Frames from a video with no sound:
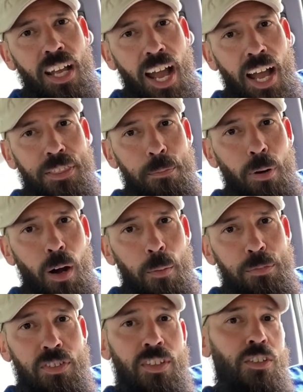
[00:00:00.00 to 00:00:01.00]
at the
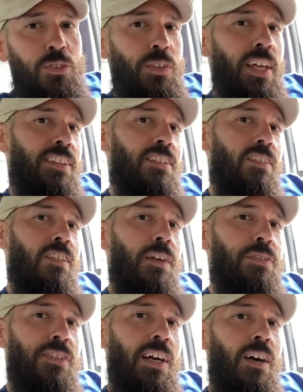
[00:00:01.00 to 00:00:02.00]
pumps so that this
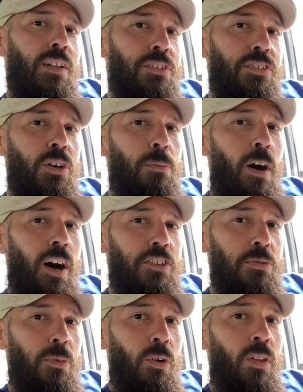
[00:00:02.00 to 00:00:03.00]
lifestyle is still
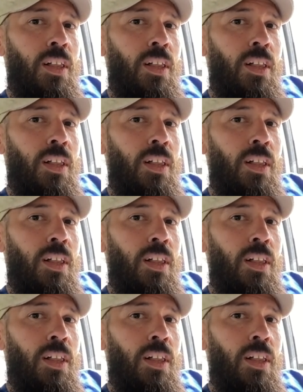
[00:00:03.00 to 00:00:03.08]
possible.